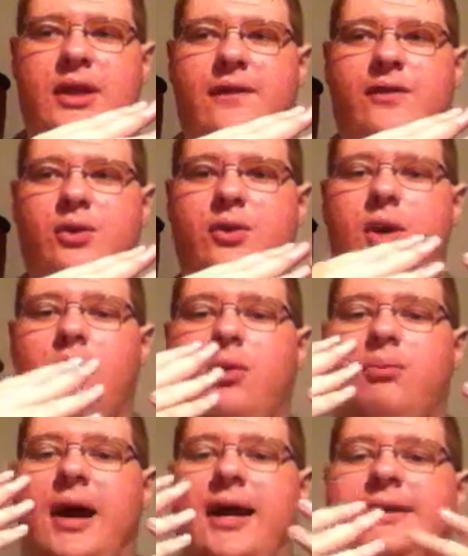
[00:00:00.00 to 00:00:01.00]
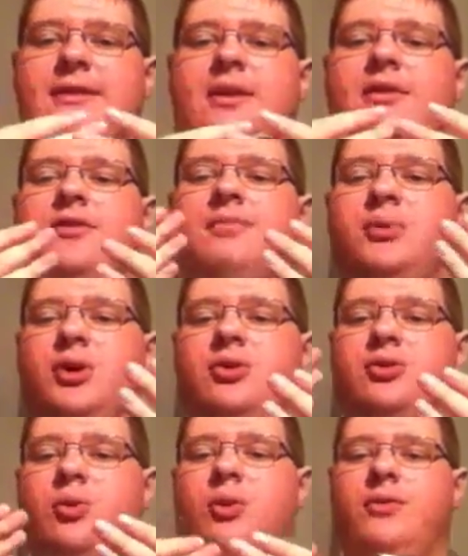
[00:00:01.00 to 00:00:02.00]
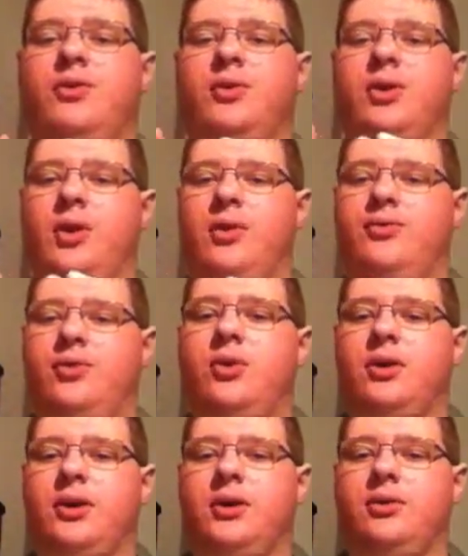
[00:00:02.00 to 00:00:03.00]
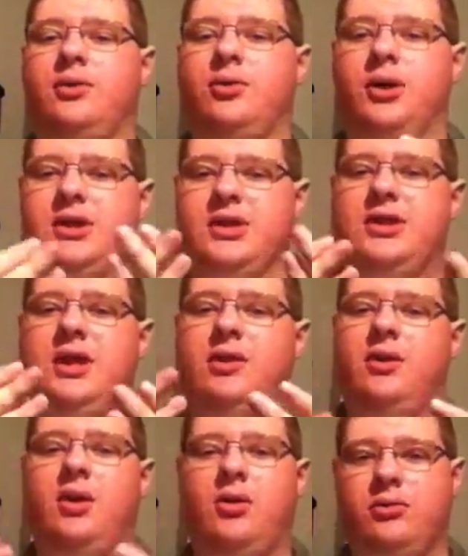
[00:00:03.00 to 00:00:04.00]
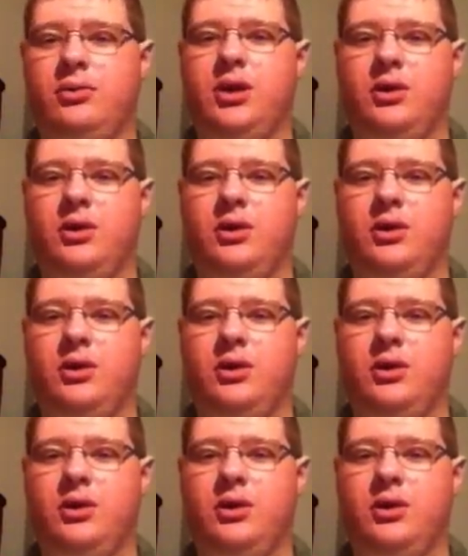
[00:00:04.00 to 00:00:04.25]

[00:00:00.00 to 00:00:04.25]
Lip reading: if you go by a series of books, or if you know a foreigner who can just tell you, oh,